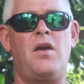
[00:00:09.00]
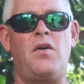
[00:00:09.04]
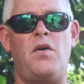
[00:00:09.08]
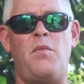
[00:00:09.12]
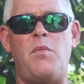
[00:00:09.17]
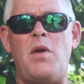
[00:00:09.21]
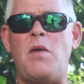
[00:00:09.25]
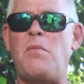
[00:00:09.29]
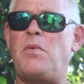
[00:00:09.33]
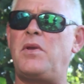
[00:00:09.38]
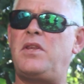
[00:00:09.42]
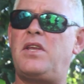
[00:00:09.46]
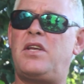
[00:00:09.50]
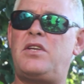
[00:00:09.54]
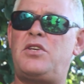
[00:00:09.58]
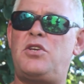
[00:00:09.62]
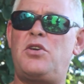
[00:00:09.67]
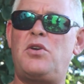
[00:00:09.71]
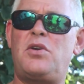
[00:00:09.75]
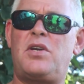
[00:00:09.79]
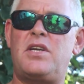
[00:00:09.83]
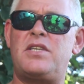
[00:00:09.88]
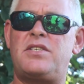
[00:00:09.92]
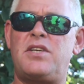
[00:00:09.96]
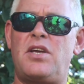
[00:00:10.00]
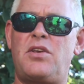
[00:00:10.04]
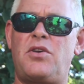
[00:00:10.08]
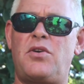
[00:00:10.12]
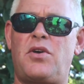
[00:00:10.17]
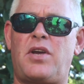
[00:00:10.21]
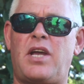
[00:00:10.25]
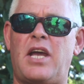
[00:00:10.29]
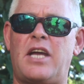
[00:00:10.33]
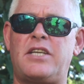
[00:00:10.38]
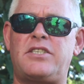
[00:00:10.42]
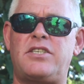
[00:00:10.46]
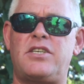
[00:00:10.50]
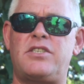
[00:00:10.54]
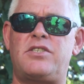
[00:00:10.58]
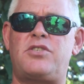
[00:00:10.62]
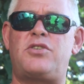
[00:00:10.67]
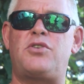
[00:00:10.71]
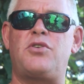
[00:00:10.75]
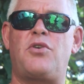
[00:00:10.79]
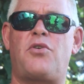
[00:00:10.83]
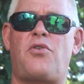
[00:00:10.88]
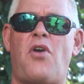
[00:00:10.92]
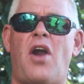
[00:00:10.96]
Remember that you can send your catches
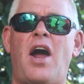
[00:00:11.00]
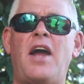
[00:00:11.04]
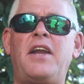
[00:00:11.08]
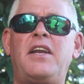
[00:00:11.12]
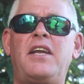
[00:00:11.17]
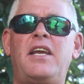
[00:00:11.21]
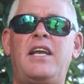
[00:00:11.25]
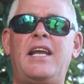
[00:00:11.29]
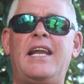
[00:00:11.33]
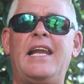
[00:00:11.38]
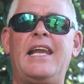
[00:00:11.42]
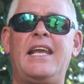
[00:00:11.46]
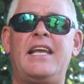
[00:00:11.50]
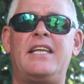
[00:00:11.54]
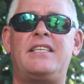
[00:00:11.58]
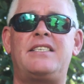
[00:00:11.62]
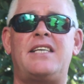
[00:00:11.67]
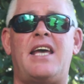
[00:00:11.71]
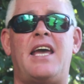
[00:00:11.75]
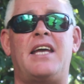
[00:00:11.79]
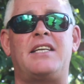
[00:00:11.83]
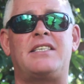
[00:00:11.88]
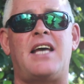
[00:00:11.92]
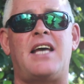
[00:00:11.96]
to grinderelite at